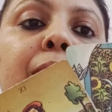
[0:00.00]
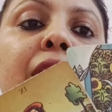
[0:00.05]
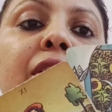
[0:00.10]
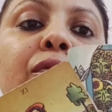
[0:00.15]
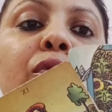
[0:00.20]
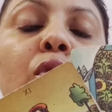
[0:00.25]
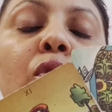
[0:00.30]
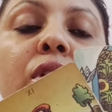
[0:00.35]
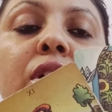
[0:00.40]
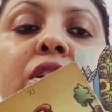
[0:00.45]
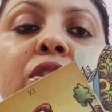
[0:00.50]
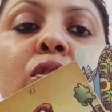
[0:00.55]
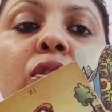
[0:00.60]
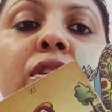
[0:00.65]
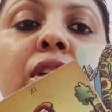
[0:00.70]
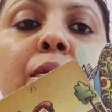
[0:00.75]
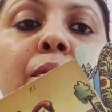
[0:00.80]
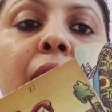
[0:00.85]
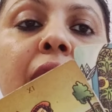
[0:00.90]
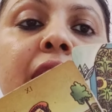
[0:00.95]
being focused
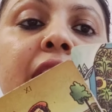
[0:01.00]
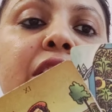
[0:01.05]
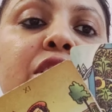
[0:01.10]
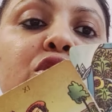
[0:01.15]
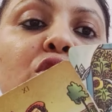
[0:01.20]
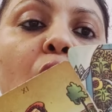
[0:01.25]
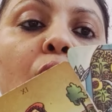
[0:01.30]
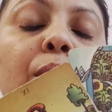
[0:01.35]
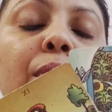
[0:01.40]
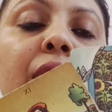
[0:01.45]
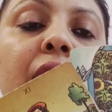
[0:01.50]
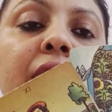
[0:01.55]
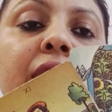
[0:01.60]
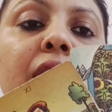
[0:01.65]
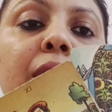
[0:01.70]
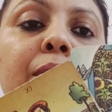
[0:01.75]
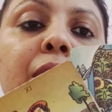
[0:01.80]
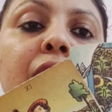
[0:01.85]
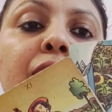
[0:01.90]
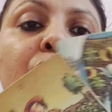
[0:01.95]
on their money, job,
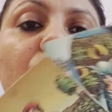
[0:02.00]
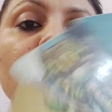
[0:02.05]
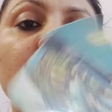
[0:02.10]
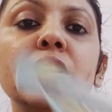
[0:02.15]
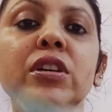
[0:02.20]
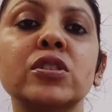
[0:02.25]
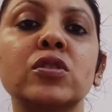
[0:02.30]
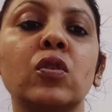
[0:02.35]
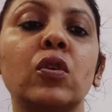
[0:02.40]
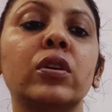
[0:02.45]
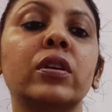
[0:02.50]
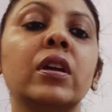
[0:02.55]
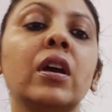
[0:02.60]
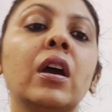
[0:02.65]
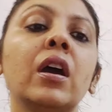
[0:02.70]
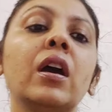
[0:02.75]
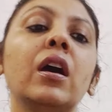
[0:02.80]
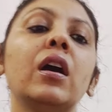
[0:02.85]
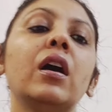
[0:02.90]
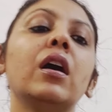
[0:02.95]
career, being focused on
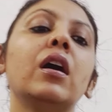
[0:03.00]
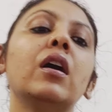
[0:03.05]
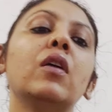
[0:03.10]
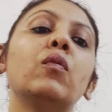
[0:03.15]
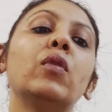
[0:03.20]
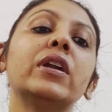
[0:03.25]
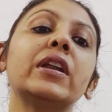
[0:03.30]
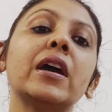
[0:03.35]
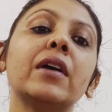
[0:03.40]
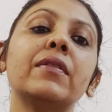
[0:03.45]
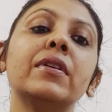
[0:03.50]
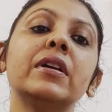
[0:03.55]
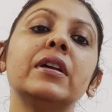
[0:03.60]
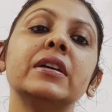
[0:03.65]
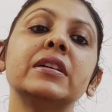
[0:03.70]
whatever